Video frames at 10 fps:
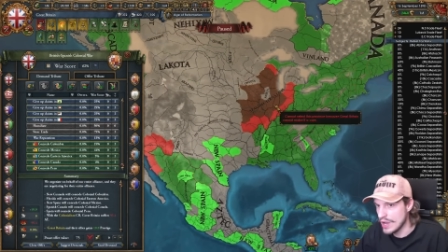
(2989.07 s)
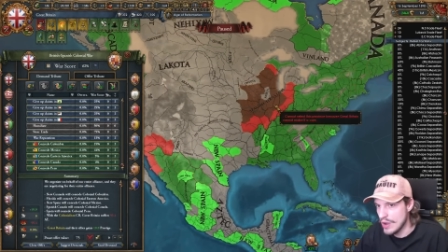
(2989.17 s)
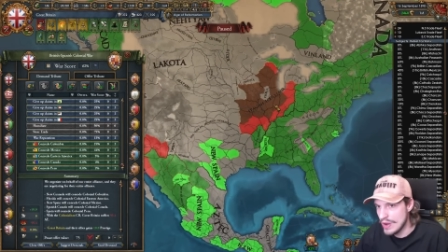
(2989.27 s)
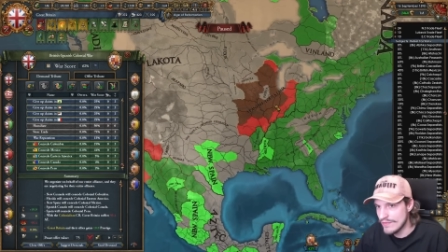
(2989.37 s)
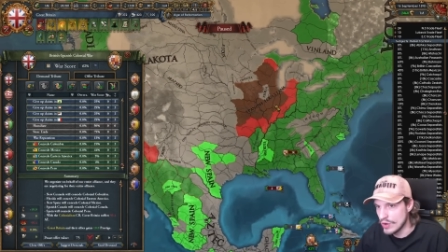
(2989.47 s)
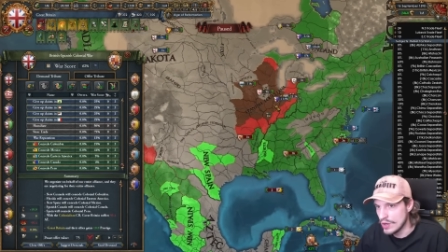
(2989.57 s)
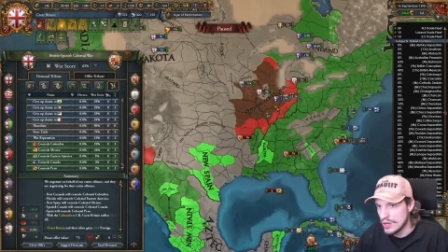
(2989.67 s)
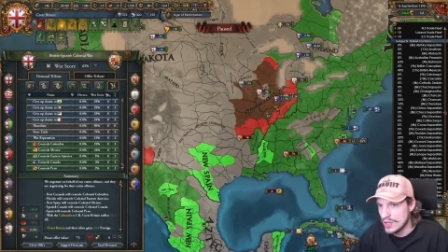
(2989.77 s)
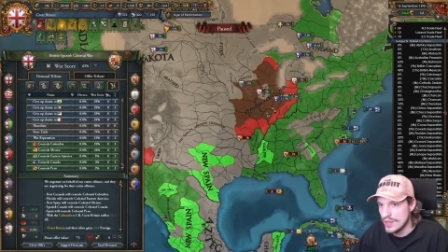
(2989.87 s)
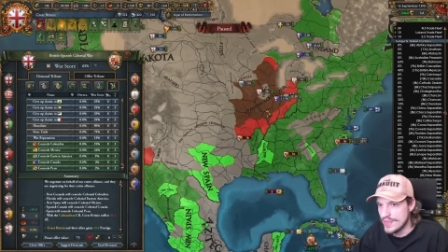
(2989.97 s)
However,
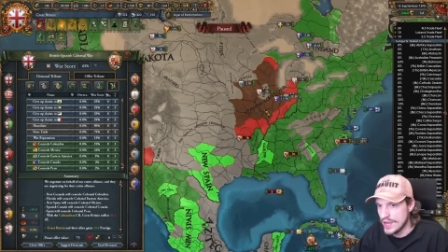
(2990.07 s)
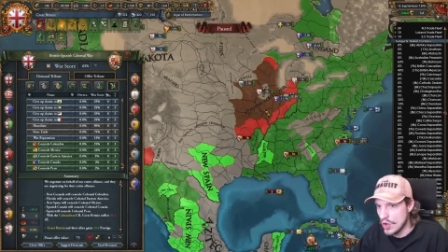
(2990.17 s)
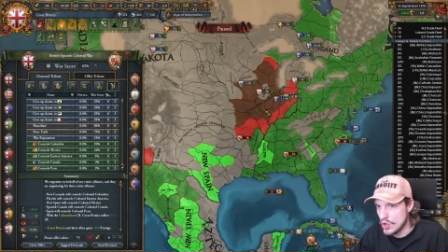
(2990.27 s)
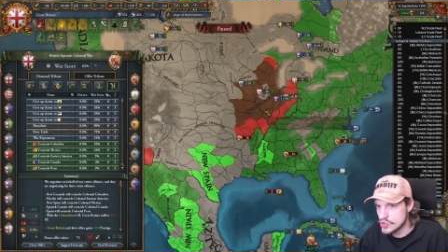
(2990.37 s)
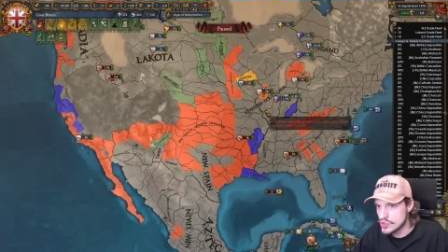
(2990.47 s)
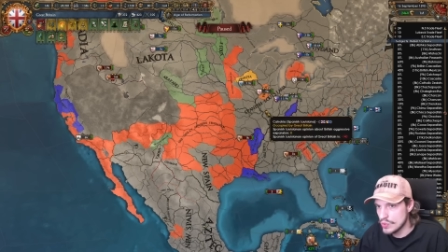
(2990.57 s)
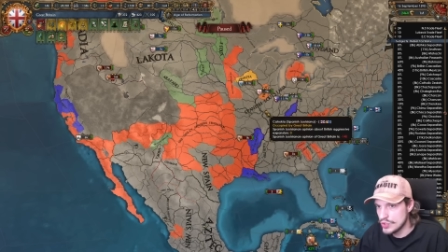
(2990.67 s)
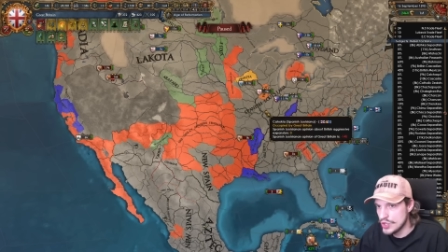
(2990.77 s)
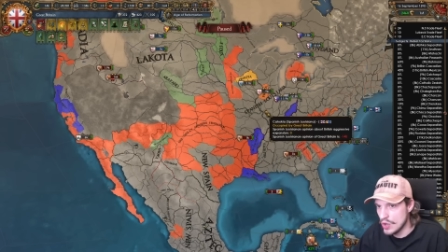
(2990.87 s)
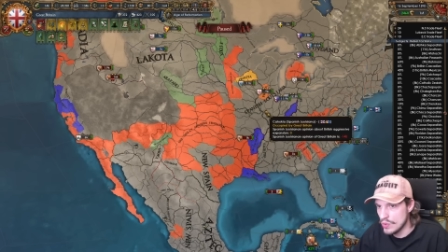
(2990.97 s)
they also
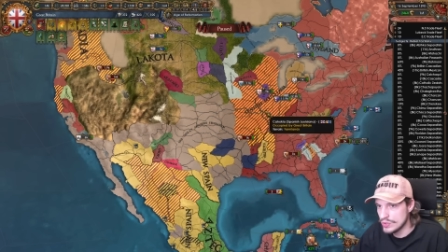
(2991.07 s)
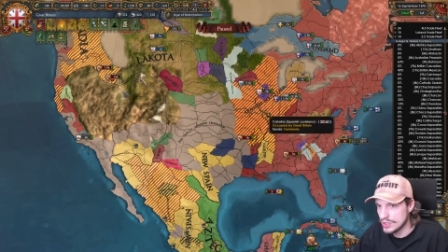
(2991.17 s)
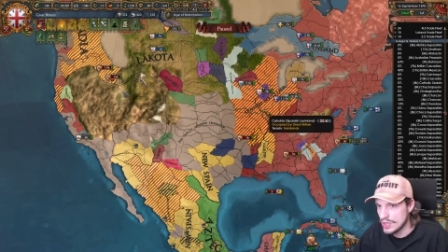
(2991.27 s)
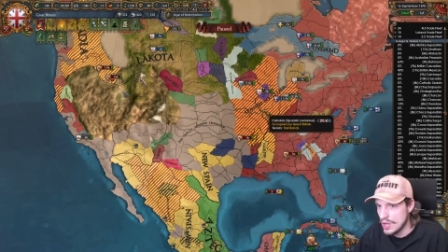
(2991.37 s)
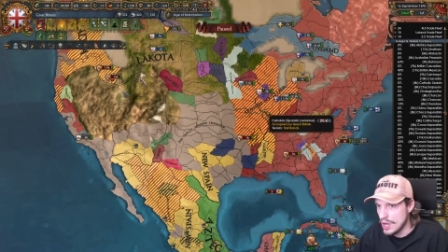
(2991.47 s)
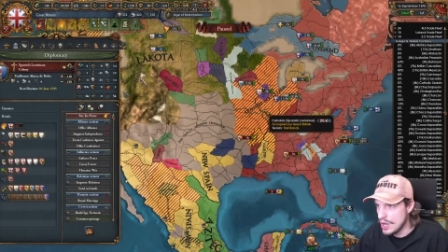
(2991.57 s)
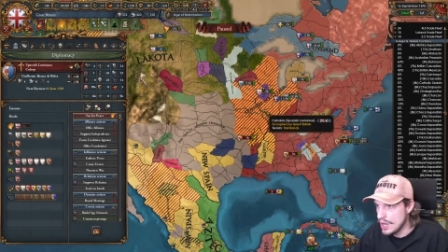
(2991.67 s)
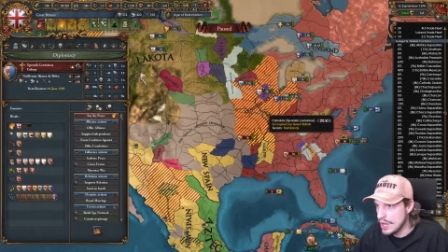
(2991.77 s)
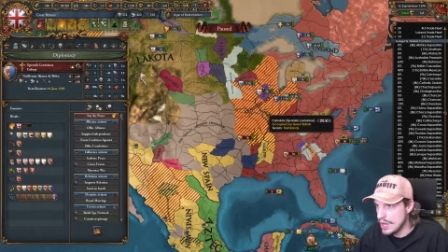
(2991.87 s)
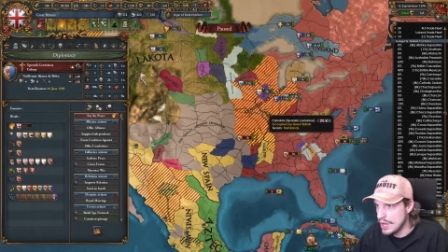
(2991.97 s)
don't,
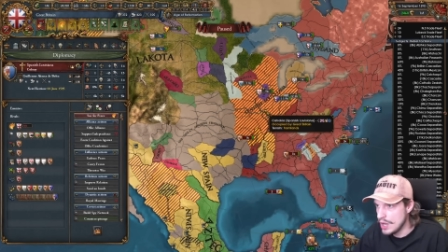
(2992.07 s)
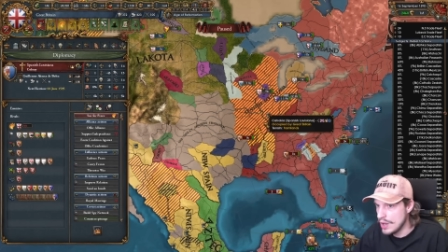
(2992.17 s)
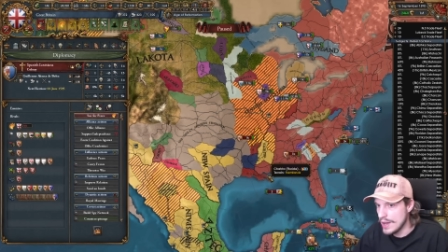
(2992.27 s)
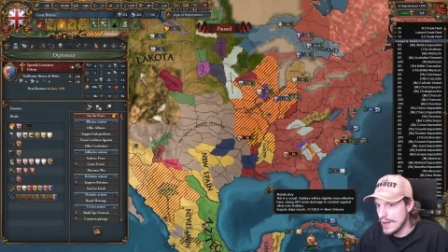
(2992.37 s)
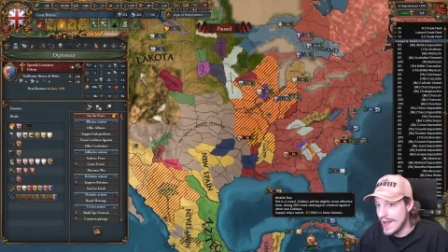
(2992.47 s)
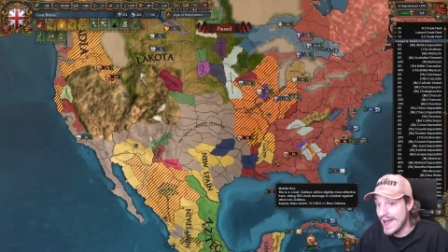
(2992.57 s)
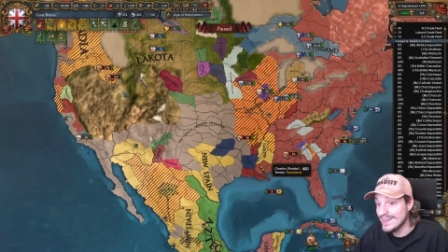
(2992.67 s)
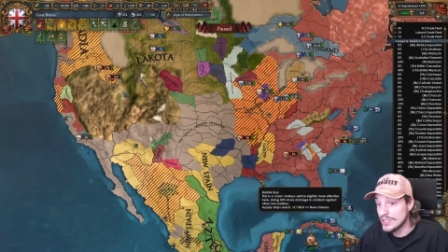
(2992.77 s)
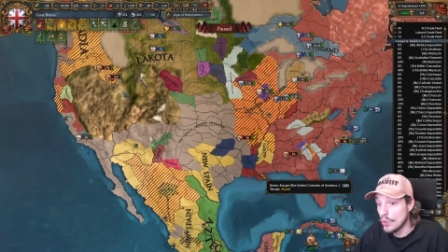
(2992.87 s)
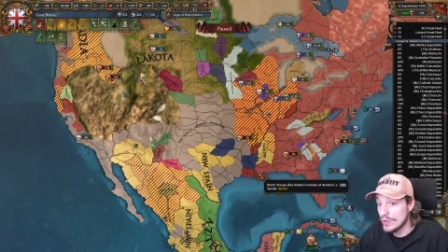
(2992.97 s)

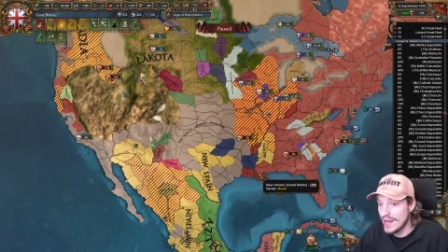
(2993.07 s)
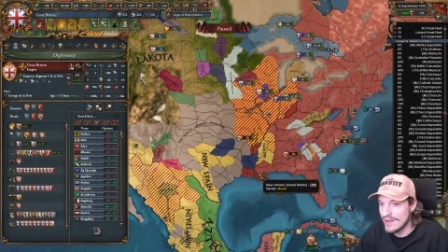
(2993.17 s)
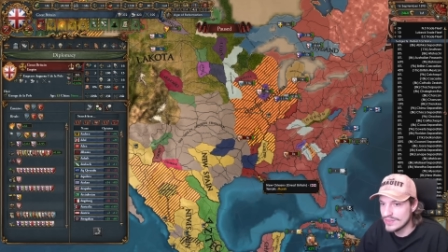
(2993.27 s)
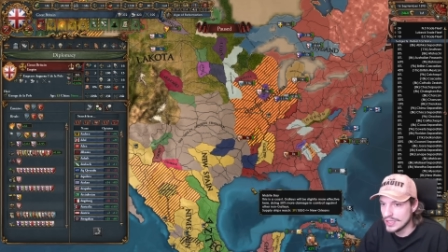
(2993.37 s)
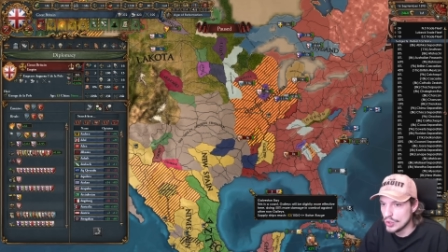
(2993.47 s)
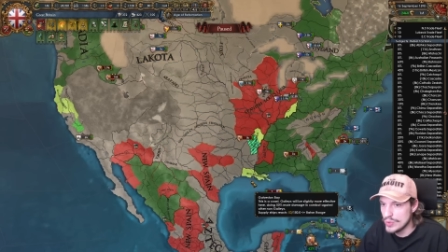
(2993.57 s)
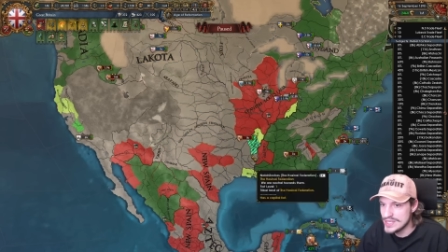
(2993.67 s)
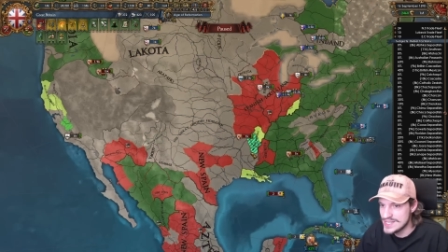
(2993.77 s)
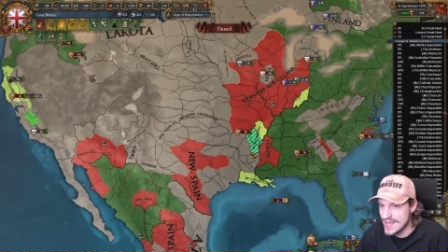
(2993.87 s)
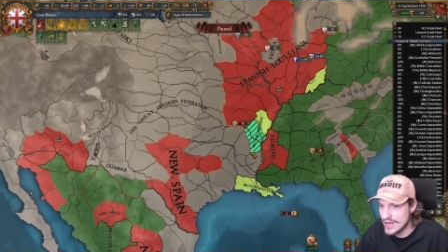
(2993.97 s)
I don't have the
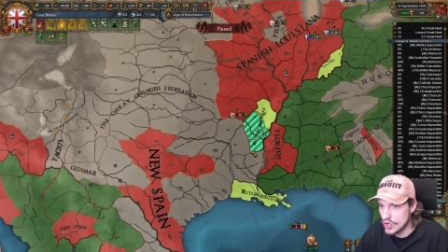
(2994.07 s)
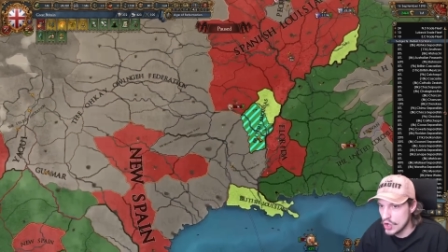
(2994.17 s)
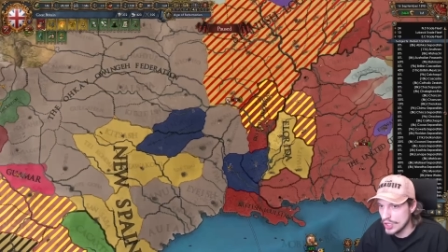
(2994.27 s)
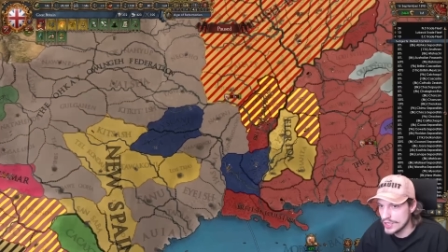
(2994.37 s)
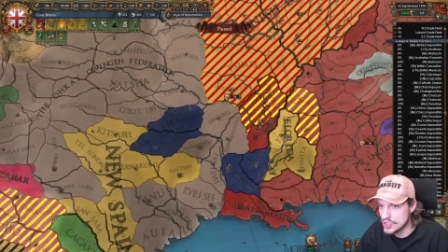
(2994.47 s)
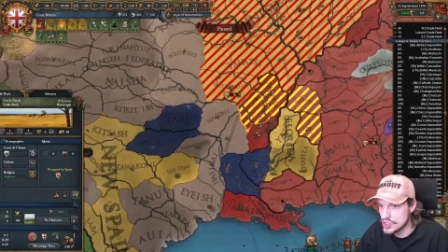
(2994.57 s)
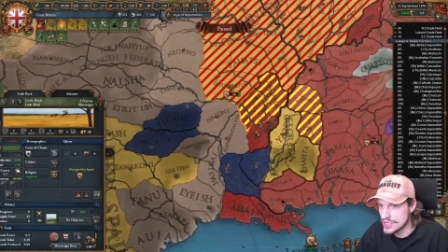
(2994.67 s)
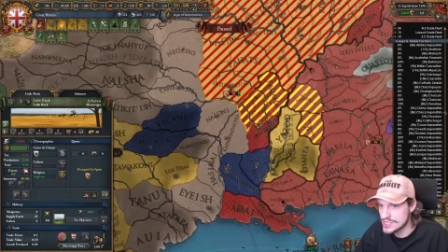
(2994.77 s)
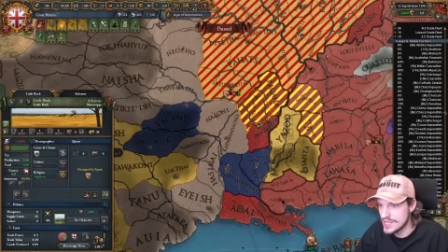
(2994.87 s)
Louisiana colony just